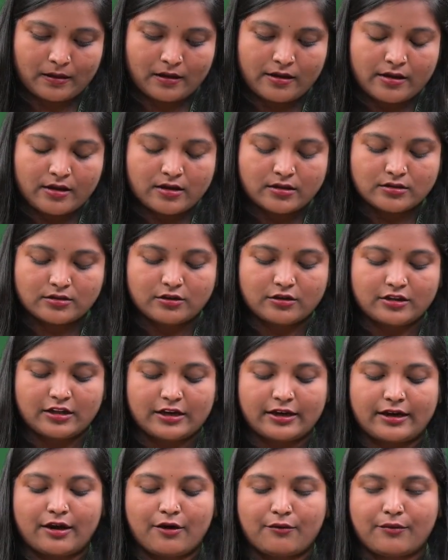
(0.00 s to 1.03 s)
So, then now
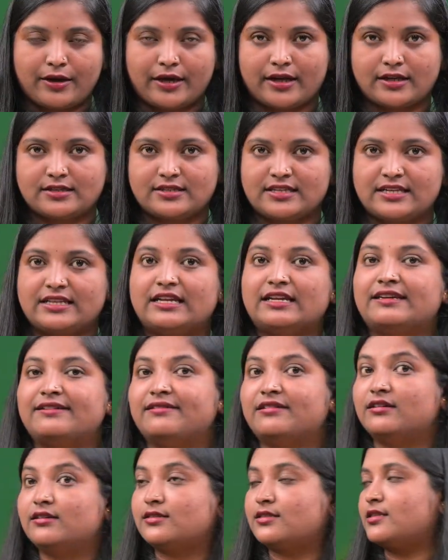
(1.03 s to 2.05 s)
we can see the nursing